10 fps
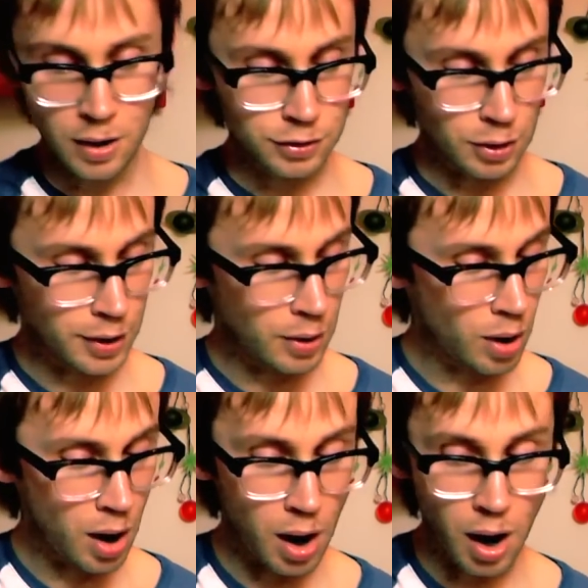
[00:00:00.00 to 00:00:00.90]
So there
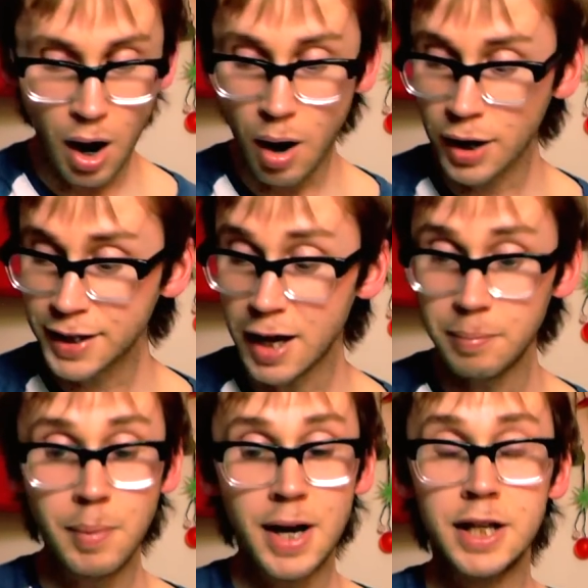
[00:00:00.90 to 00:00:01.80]
are
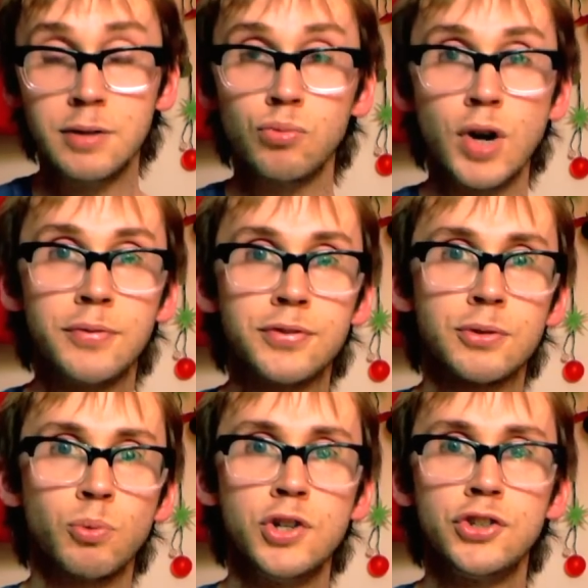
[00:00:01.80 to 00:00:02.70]
again many
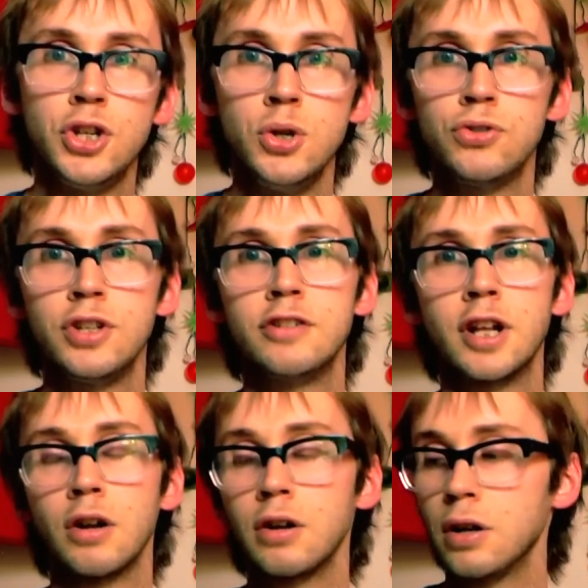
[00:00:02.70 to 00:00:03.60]
riffs which use these
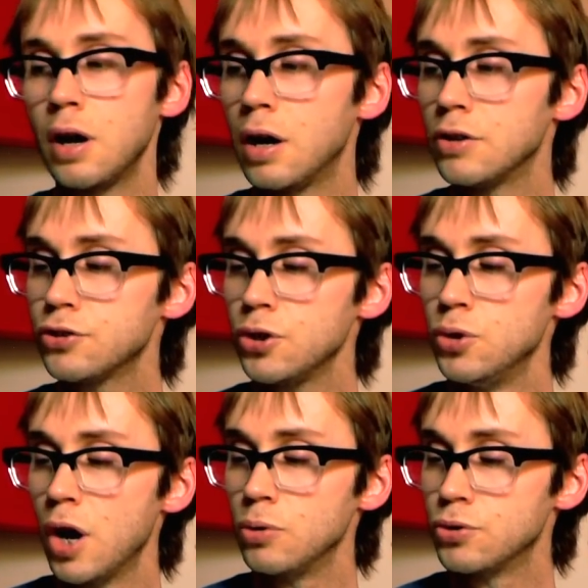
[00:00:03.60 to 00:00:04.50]
little
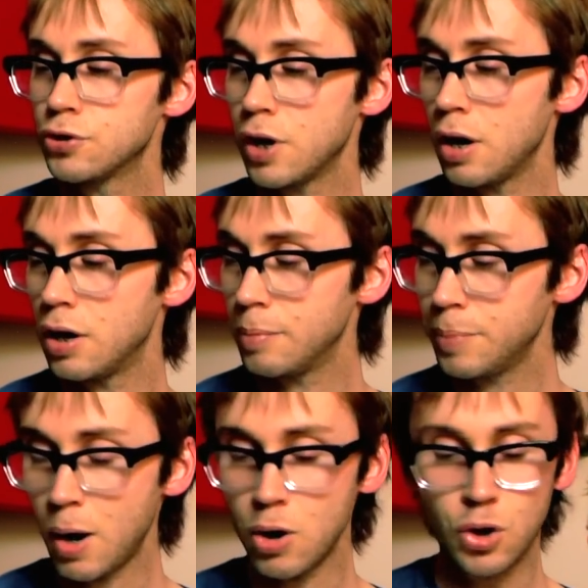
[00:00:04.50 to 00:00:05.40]
2-note
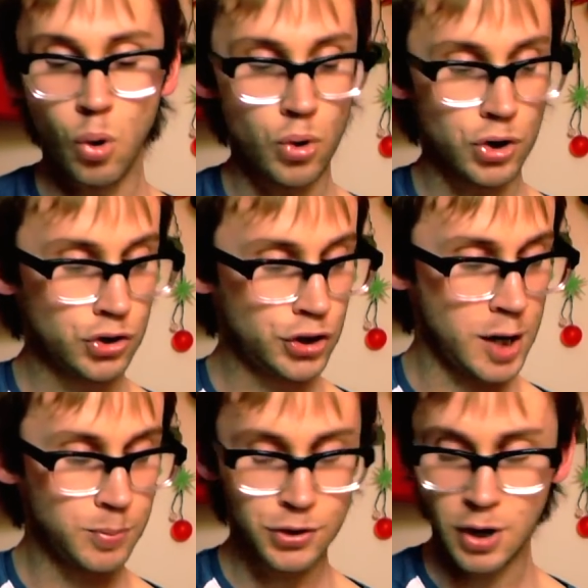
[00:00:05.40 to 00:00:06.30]
power chord
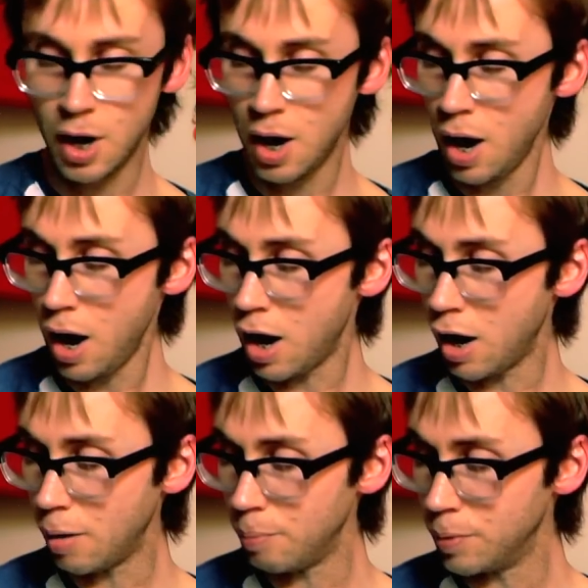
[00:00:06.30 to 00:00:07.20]
shapes.
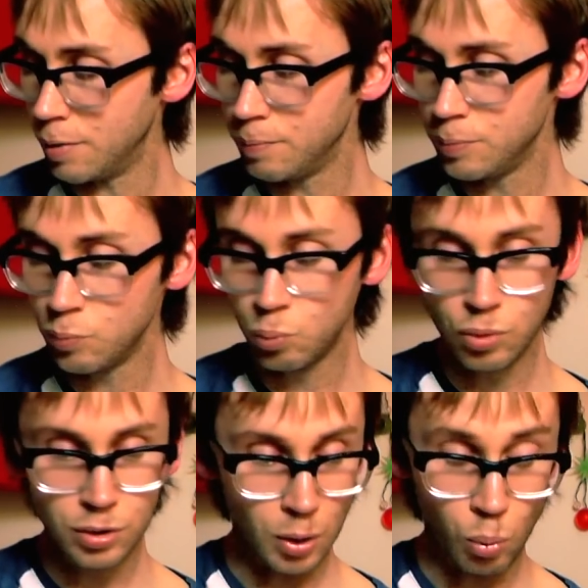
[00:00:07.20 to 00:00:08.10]
One
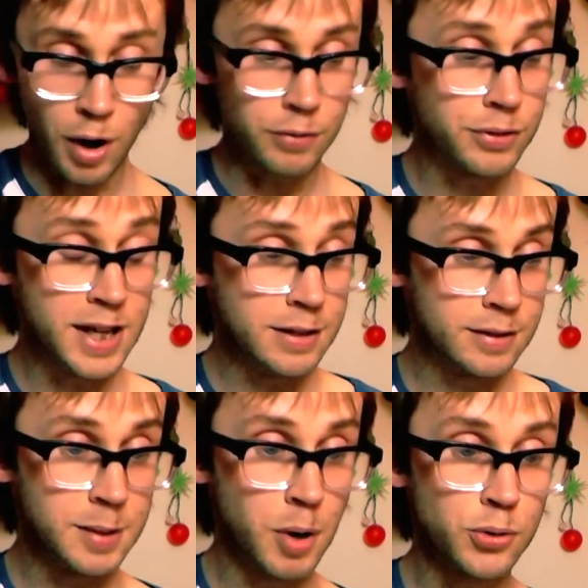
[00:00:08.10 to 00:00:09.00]
of
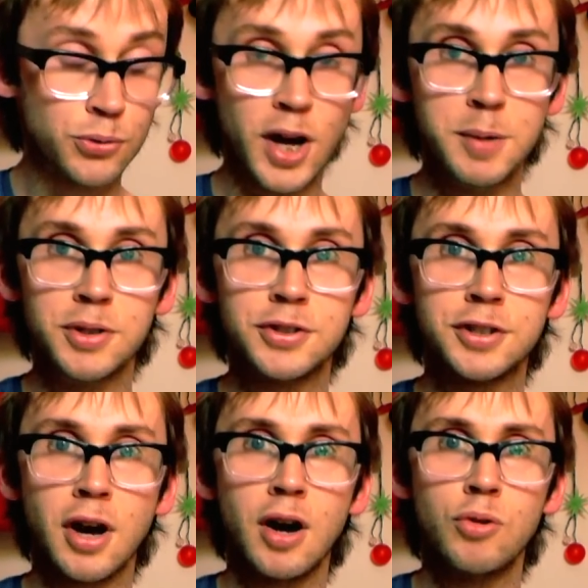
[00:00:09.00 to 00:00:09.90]
the most
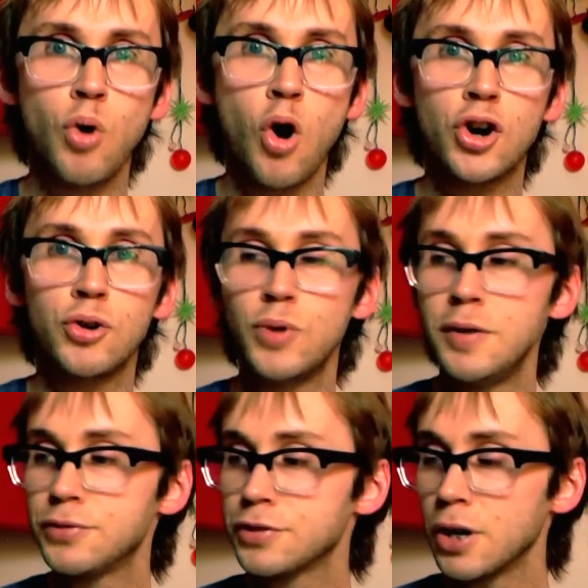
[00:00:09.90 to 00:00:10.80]
famous rock
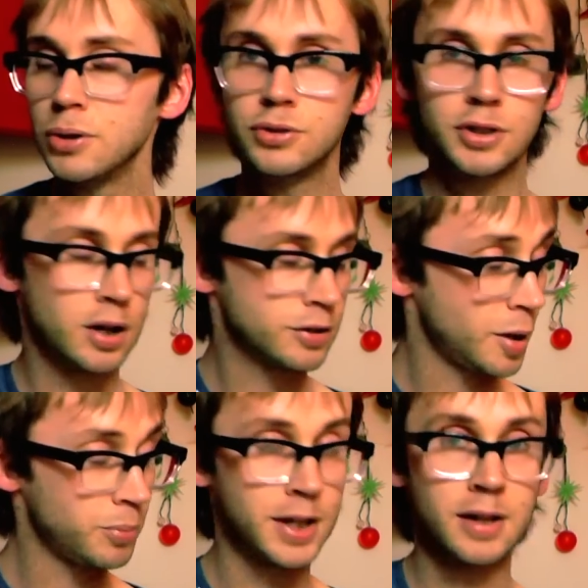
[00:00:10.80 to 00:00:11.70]
riffs goes
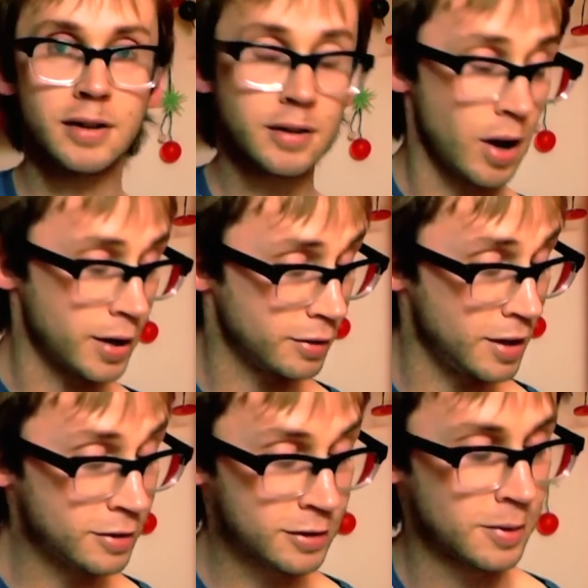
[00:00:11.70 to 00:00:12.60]
something like
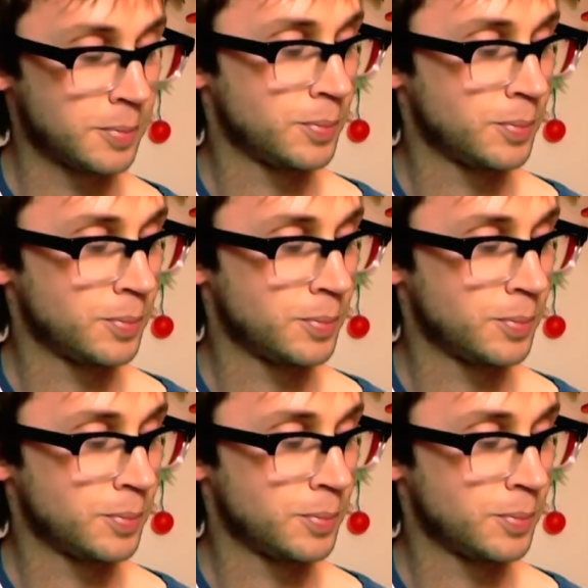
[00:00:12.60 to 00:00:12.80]
this.